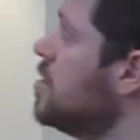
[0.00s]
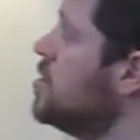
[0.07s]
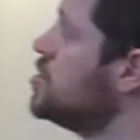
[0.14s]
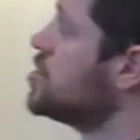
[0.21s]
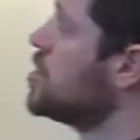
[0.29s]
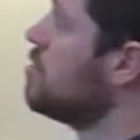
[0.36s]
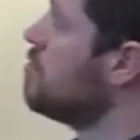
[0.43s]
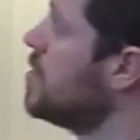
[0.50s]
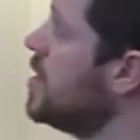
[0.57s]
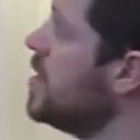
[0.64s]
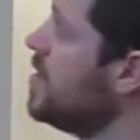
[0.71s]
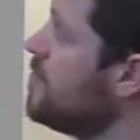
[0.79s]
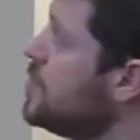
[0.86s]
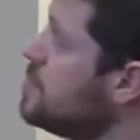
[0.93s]
So
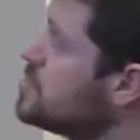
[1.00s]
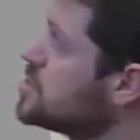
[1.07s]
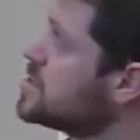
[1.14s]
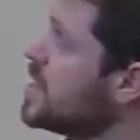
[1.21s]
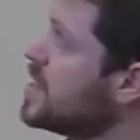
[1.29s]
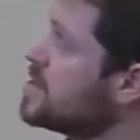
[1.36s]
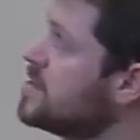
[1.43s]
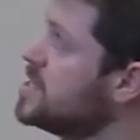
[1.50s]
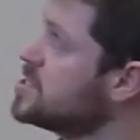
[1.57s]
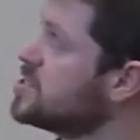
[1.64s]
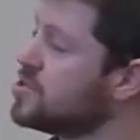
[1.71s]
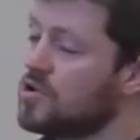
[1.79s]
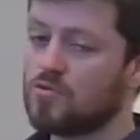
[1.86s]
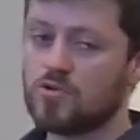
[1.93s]
if you stick this
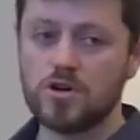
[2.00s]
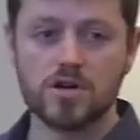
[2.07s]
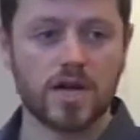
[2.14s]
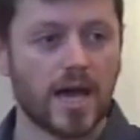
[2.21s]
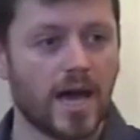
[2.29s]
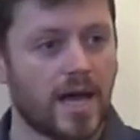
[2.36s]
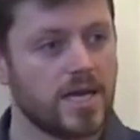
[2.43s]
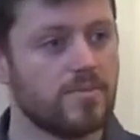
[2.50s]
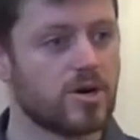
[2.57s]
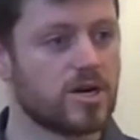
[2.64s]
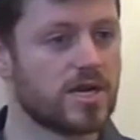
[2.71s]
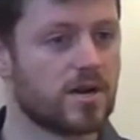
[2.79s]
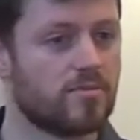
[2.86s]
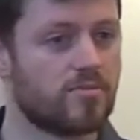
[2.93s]
on your work,
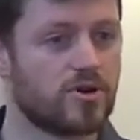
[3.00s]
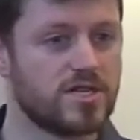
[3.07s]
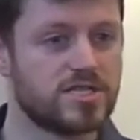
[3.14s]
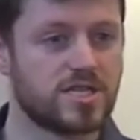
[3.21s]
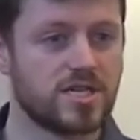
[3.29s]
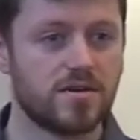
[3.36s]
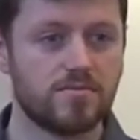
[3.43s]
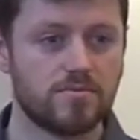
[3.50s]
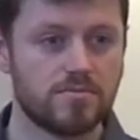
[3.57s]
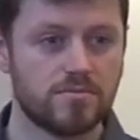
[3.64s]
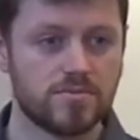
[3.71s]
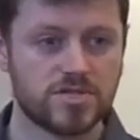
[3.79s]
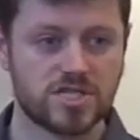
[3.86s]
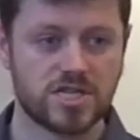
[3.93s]
anybody can print it,
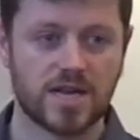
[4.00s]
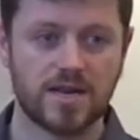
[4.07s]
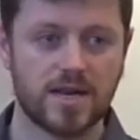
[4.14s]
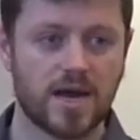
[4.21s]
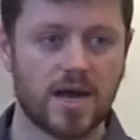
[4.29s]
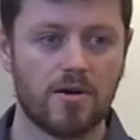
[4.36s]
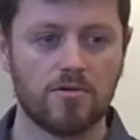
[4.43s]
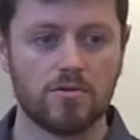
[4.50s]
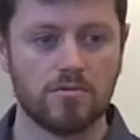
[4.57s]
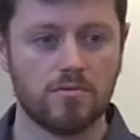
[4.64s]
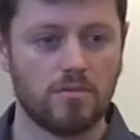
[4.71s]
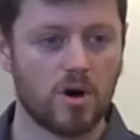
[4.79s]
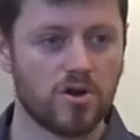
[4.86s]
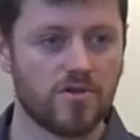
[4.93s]
send it out,
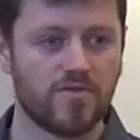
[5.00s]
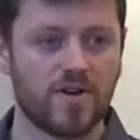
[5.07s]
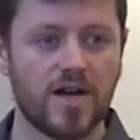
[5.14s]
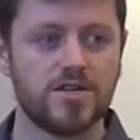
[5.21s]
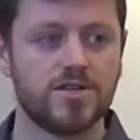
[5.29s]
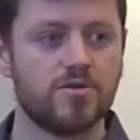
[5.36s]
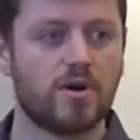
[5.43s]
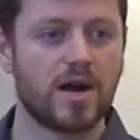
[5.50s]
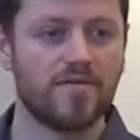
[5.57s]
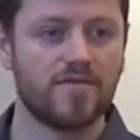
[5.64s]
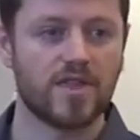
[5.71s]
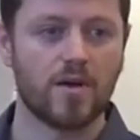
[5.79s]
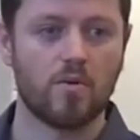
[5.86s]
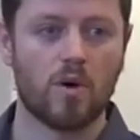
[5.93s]
modify it, do
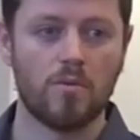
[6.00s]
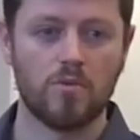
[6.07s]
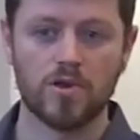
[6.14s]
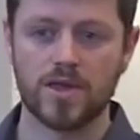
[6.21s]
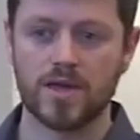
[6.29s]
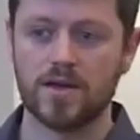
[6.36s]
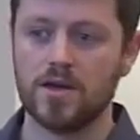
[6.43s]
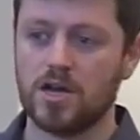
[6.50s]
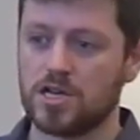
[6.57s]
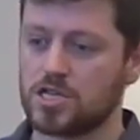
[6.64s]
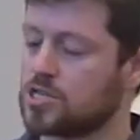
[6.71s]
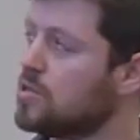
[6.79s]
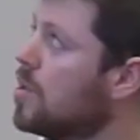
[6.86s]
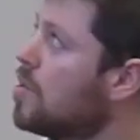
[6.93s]
whatever they want with it,
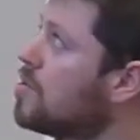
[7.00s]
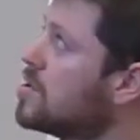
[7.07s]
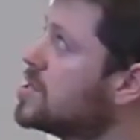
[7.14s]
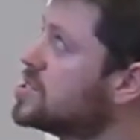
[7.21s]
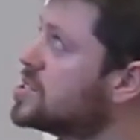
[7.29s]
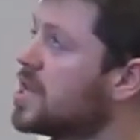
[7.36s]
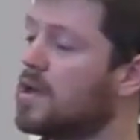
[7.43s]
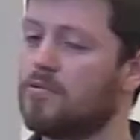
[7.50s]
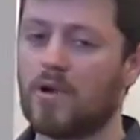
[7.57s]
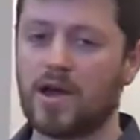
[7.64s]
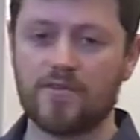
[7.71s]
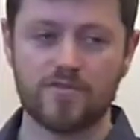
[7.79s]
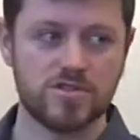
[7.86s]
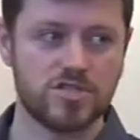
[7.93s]
as long as they
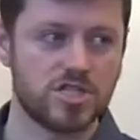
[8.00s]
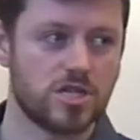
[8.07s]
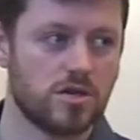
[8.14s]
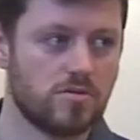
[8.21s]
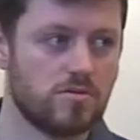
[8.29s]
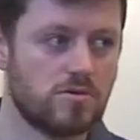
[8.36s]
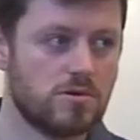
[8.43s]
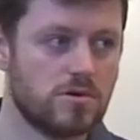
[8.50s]
reference you.